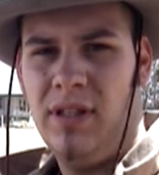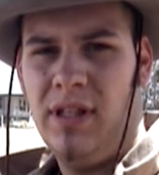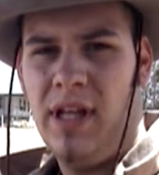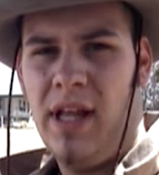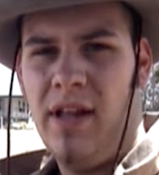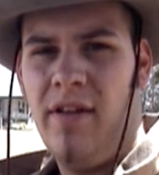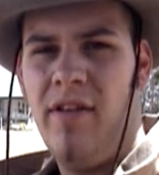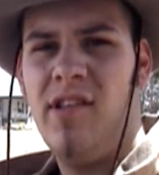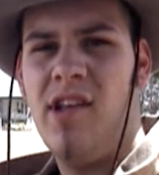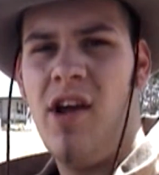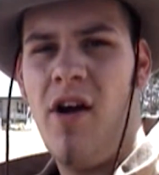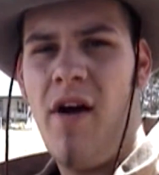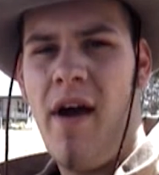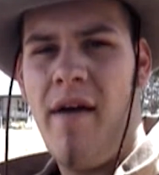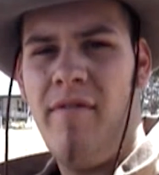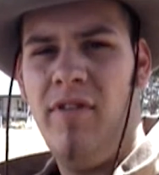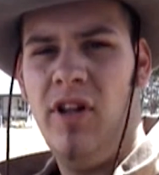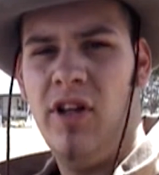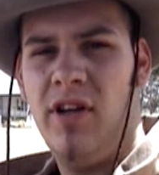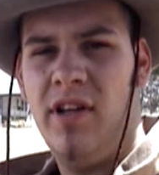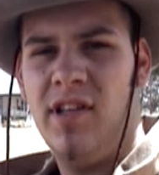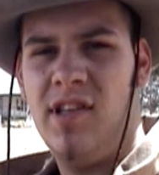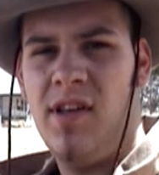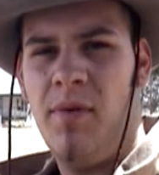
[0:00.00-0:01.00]
Now let's go have a
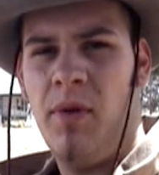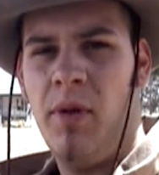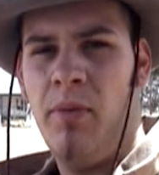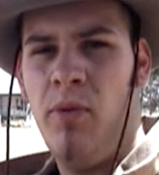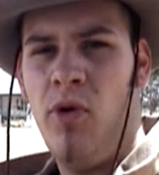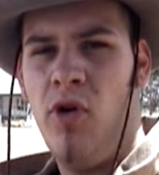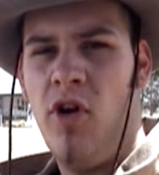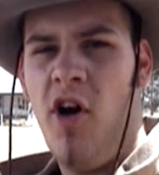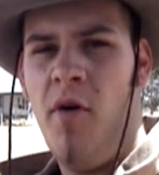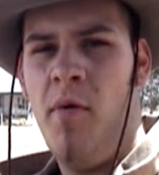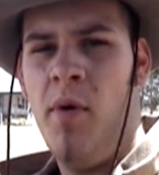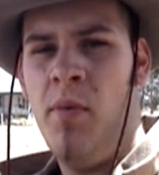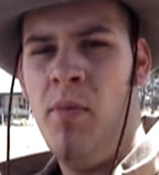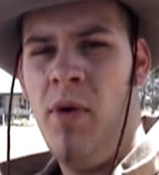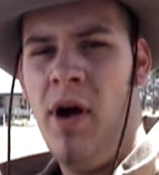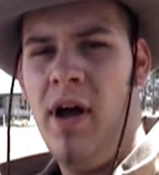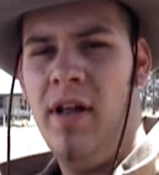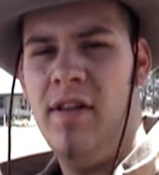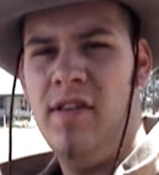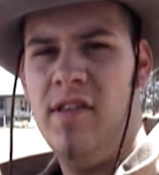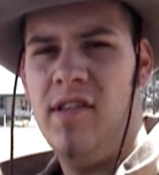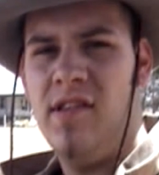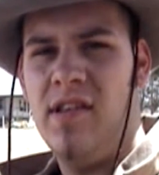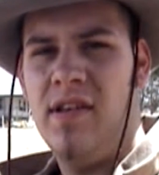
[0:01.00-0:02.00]
look at some of the more common
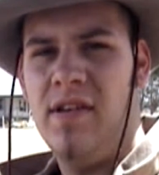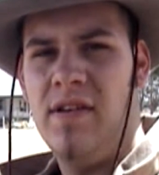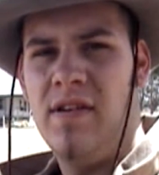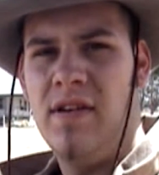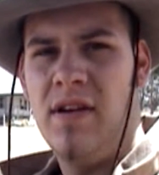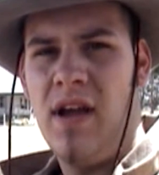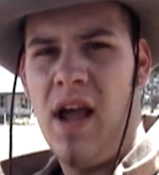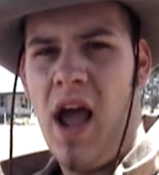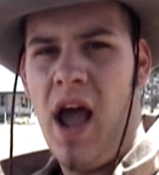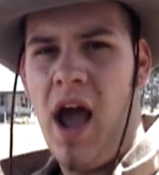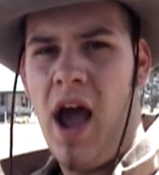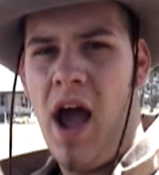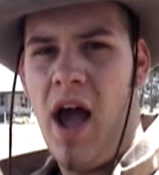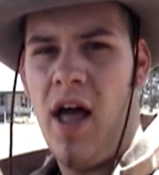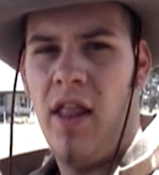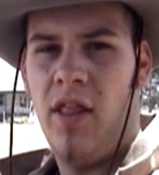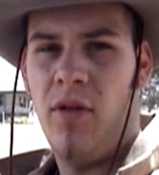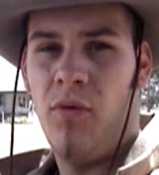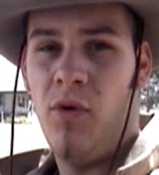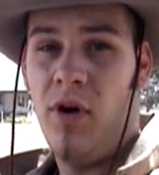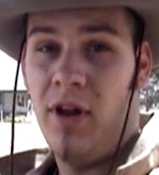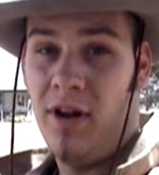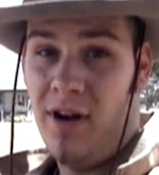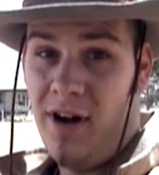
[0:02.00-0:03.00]
ones and
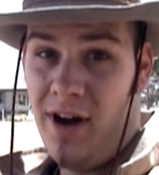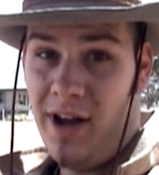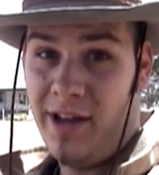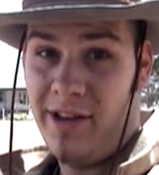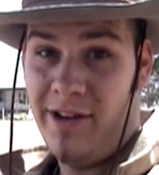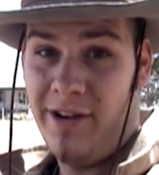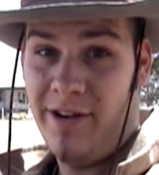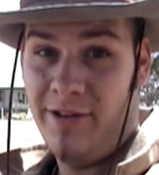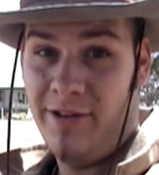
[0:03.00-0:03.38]
the one I use.